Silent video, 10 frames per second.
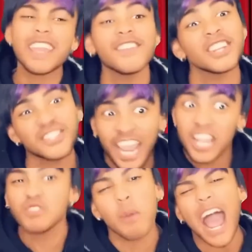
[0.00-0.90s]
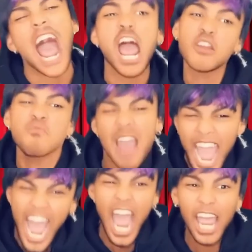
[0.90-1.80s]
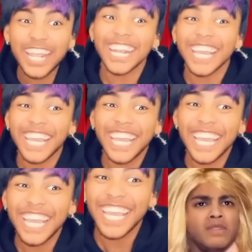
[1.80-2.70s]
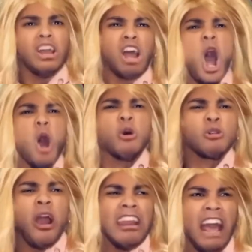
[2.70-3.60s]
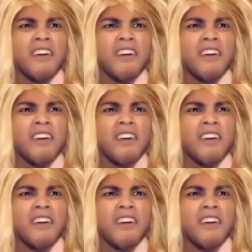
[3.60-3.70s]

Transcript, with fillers: make me change my mind. Oh, great